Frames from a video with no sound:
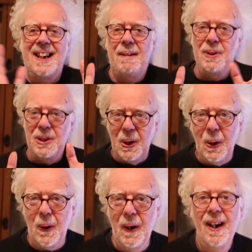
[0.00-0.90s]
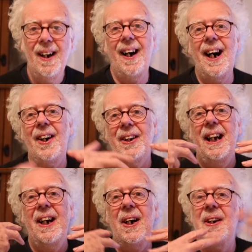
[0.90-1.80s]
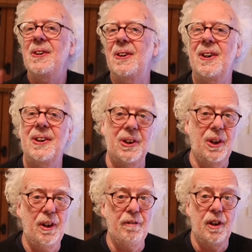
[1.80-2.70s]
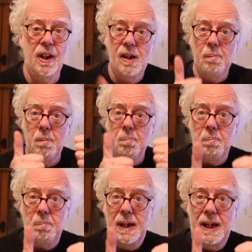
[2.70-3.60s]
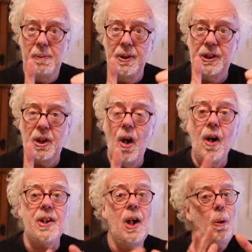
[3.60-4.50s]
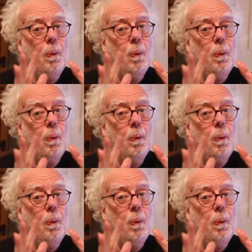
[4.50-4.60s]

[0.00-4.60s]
I'm sure I'll get hundreds of, it was God.